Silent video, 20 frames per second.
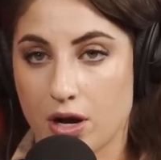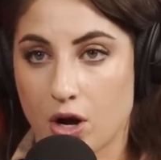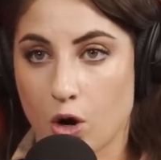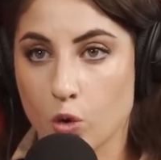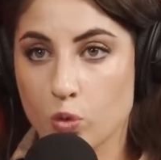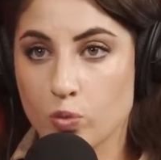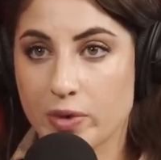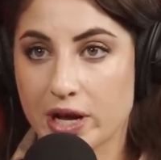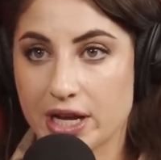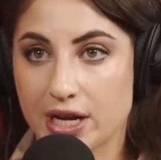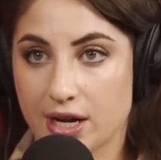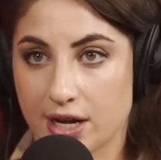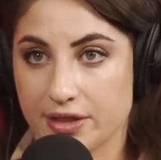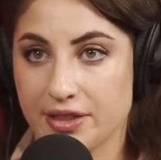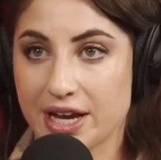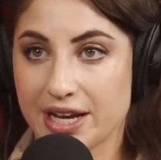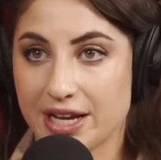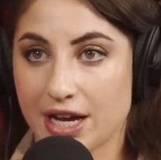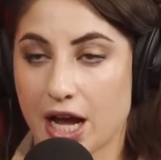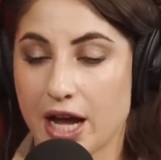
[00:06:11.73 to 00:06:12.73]
oh my God,
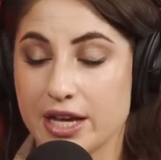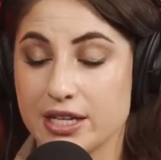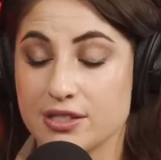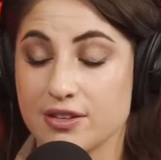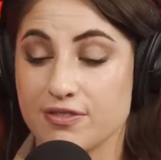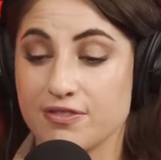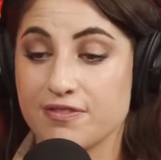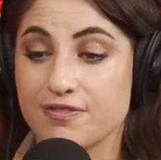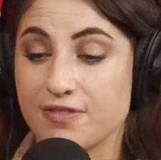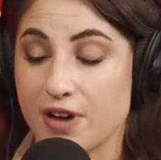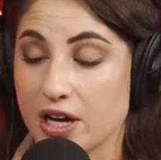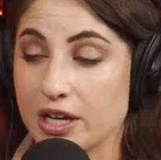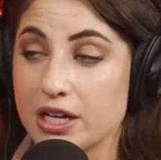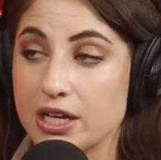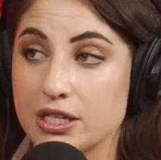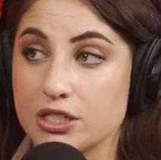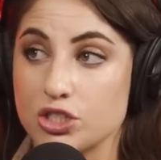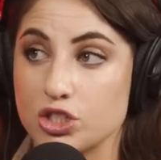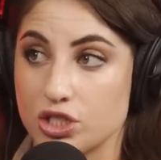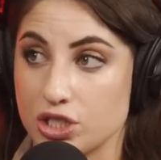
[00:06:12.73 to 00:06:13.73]
that guy is a
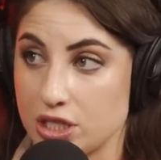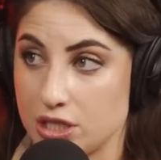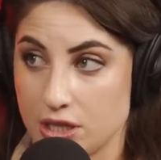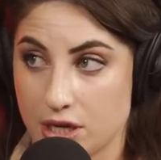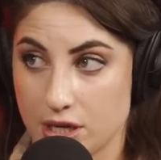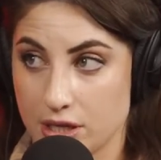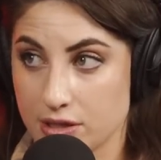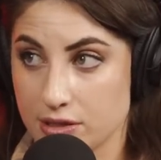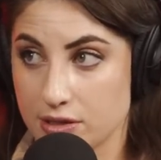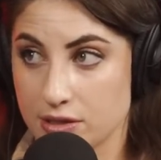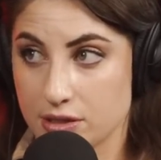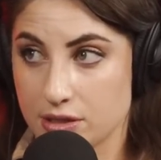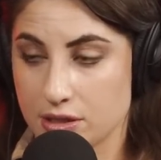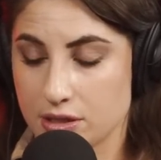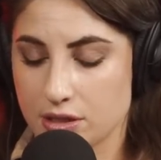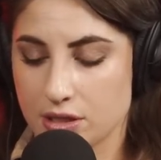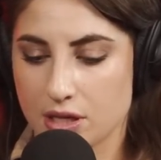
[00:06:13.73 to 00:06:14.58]
fucking genius.